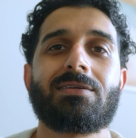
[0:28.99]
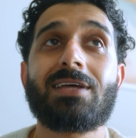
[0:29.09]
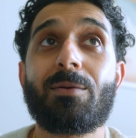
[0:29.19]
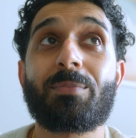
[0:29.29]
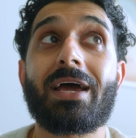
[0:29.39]
It's
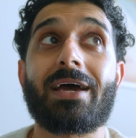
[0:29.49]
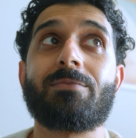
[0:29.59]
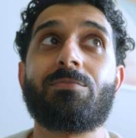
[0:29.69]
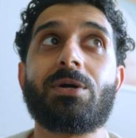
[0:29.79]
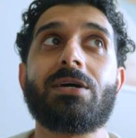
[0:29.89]
not
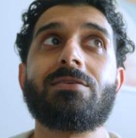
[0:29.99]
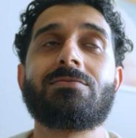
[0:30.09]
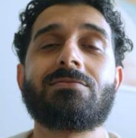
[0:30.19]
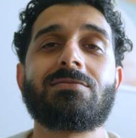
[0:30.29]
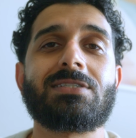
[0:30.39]
bad, but
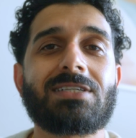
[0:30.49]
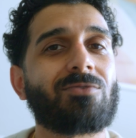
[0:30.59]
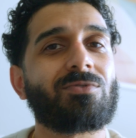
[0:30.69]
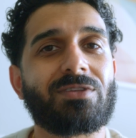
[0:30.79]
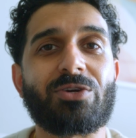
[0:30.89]
it's
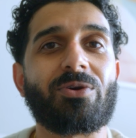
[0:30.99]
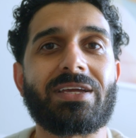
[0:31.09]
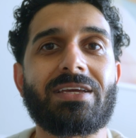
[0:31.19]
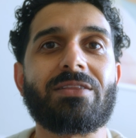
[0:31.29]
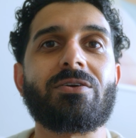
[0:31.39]
not really
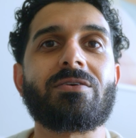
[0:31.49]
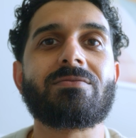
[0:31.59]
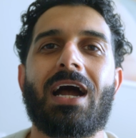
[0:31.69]
great either.